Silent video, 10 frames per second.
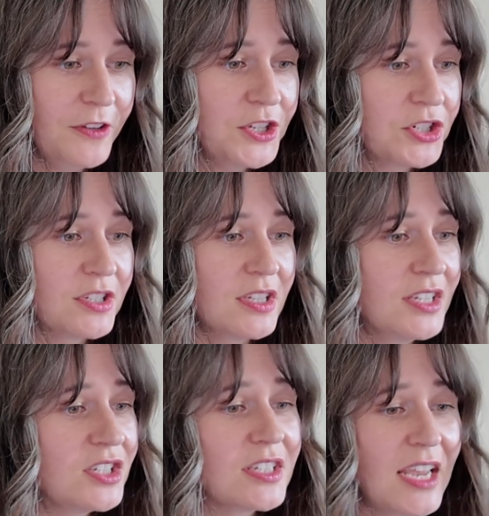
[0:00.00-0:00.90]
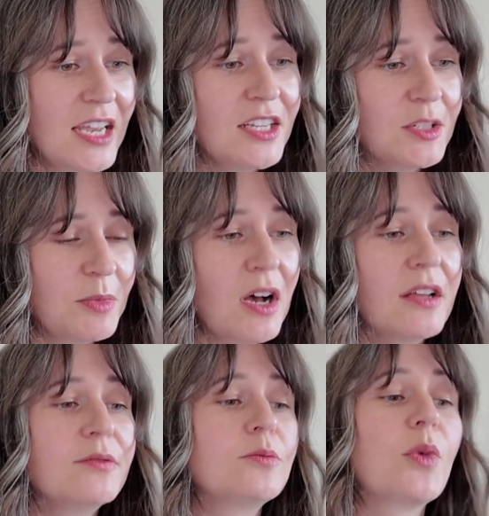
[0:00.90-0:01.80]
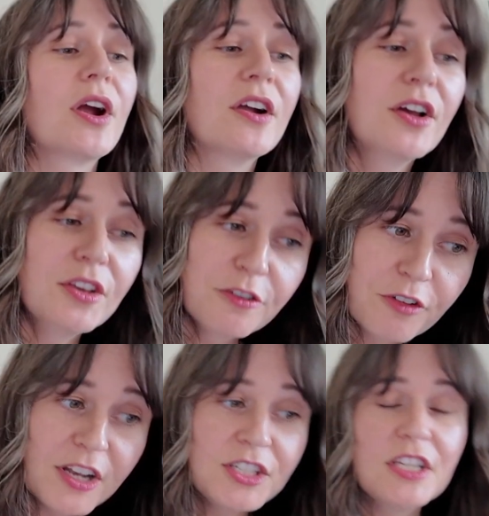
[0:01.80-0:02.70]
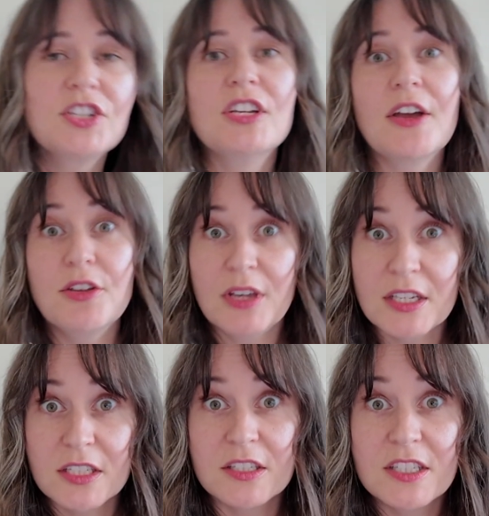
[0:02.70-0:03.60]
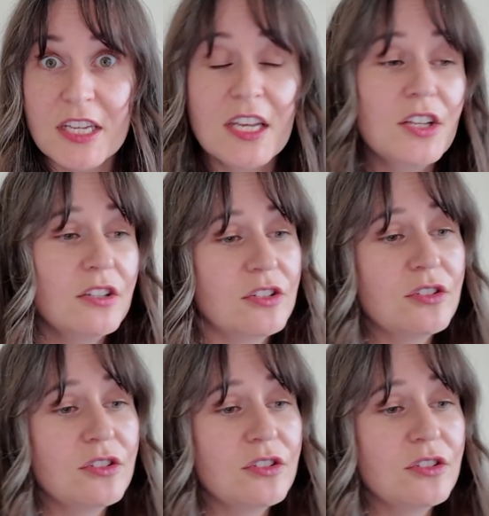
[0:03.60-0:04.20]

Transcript: features, and this is a handy spot where frontage, now you get to see it.